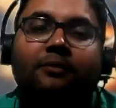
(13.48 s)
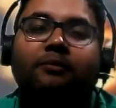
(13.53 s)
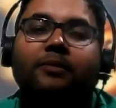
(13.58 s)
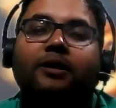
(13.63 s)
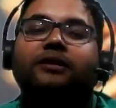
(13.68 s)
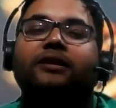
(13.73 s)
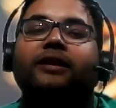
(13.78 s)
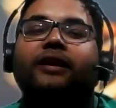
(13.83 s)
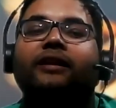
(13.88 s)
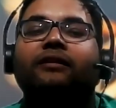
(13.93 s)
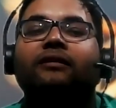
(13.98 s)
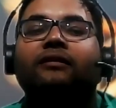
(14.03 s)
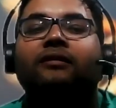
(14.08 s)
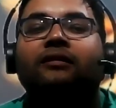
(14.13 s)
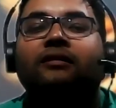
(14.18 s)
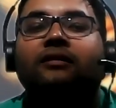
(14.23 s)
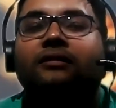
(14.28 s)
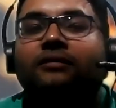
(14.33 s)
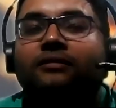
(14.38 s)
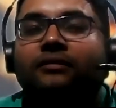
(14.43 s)
But then,
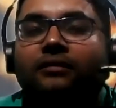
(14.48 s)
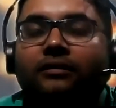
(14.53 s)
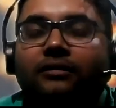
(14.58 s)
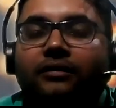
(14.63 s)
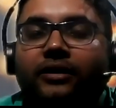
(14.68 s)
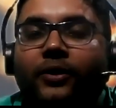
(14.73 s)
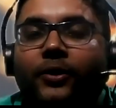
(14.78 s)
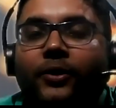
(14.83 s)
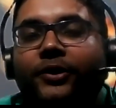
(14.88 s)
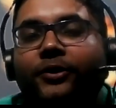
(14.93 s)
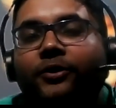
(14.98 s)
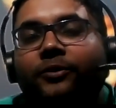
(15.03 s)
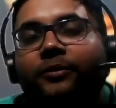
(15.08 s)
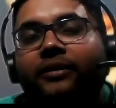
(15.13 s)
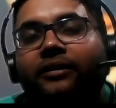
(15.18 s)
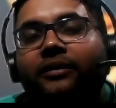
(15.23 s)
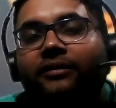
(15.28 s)
according to me,